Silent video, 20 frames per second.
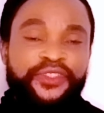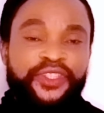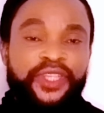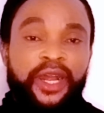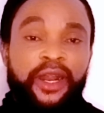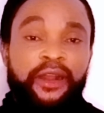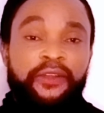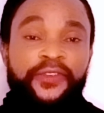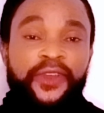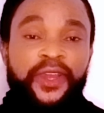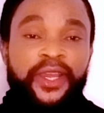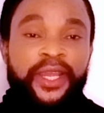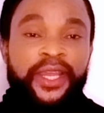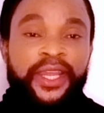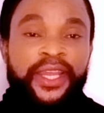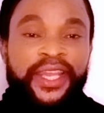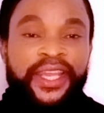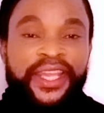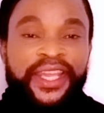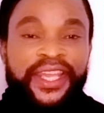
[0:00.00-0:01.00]
himself
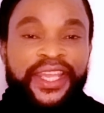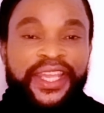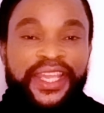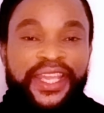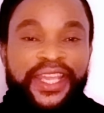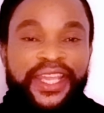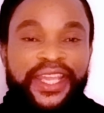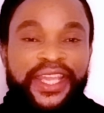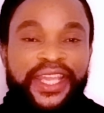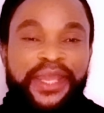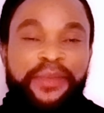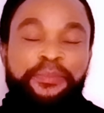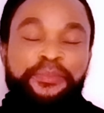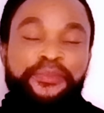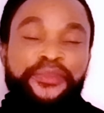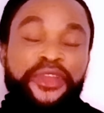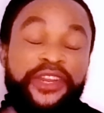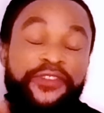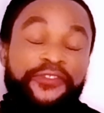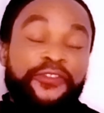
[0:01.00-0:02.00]
a
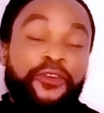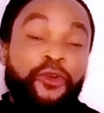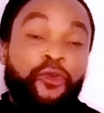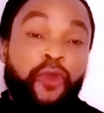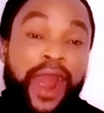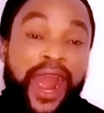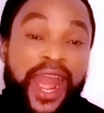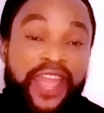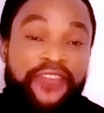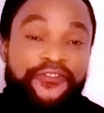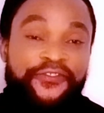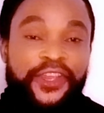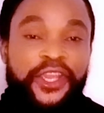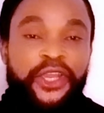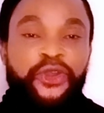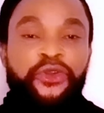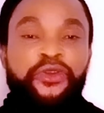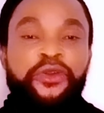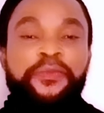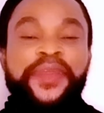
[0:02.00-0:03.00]
beautiful wife
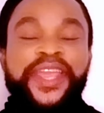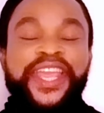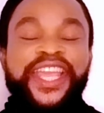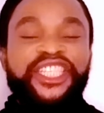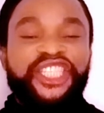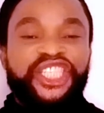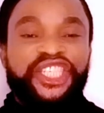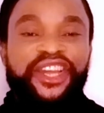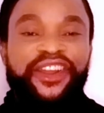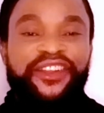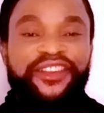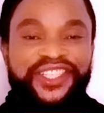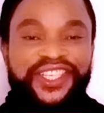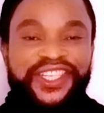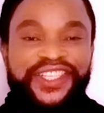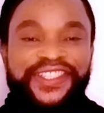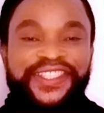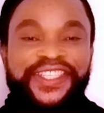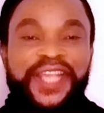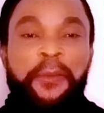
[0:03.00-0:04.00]
who he
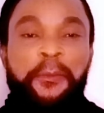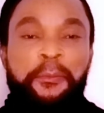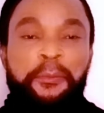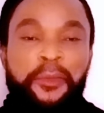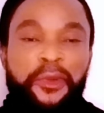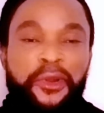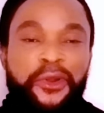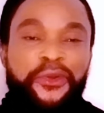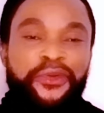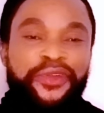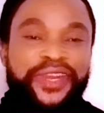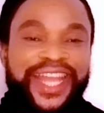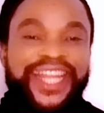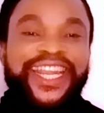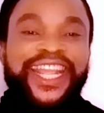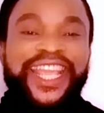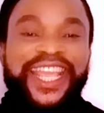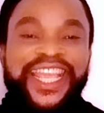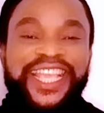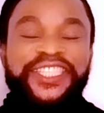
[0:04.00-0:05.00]
cherishes more
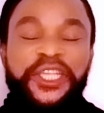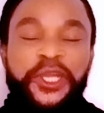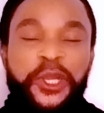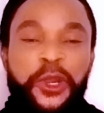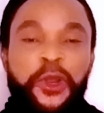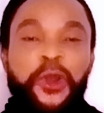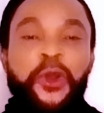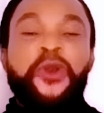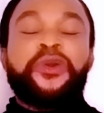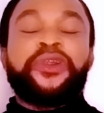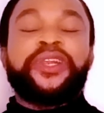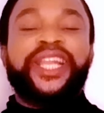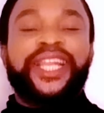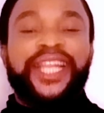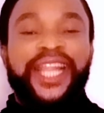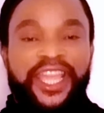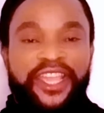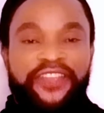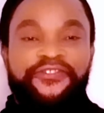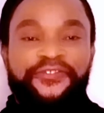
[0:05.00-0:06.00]
than his
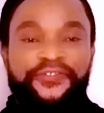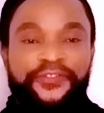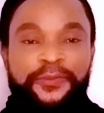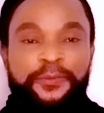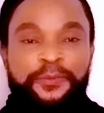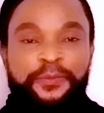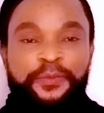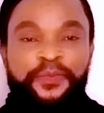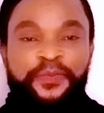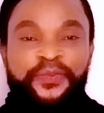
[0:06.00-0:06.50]
own life.